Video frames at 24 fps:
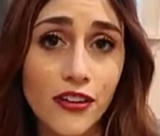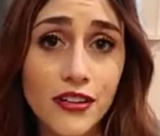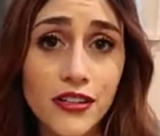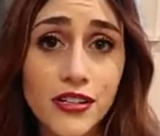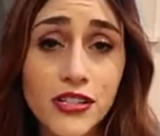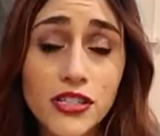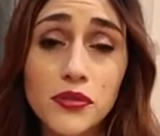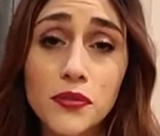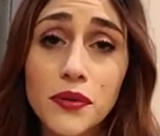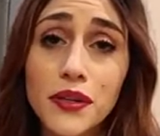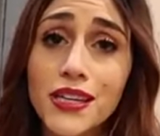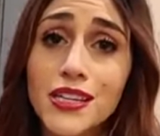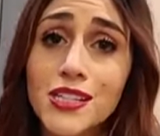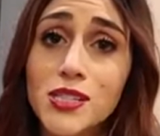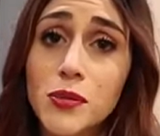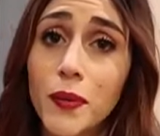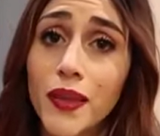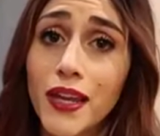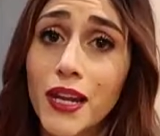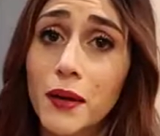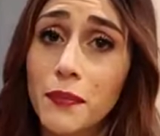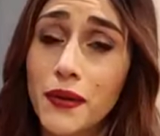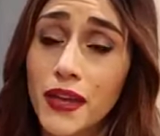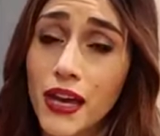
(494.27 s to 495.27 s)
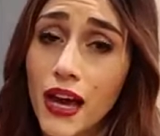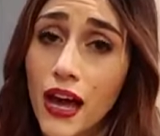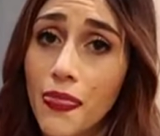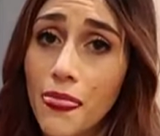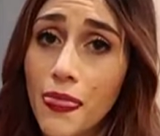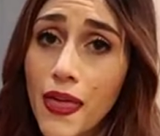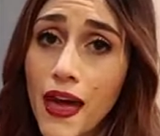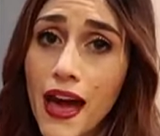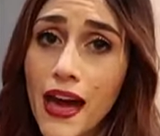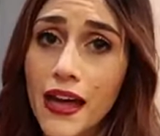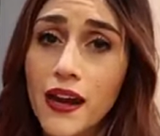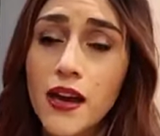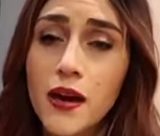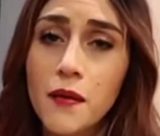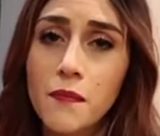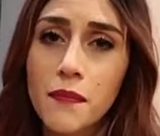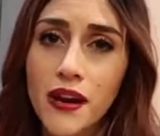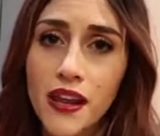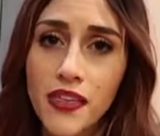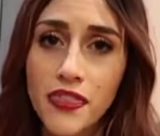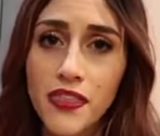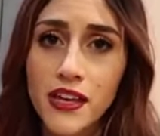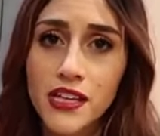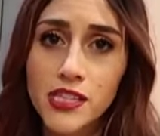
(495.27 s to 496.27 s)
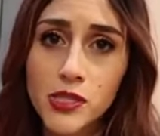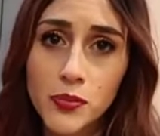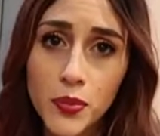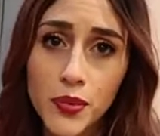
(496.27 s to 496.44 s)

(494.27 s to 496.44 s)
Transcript: It doesn't really explain it beyond that, but I think it's